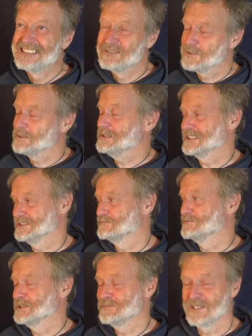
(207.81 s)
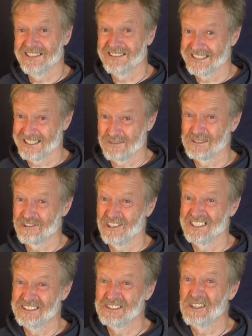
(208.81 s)
Probably a good marine biologist would
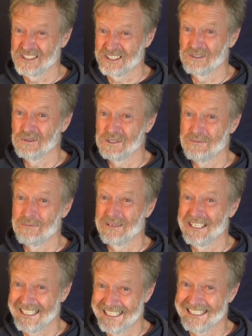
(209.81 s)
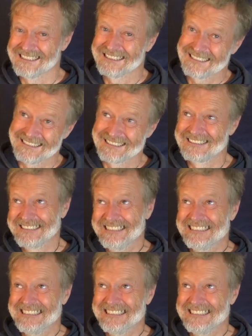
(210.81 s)
try not to call them a plant because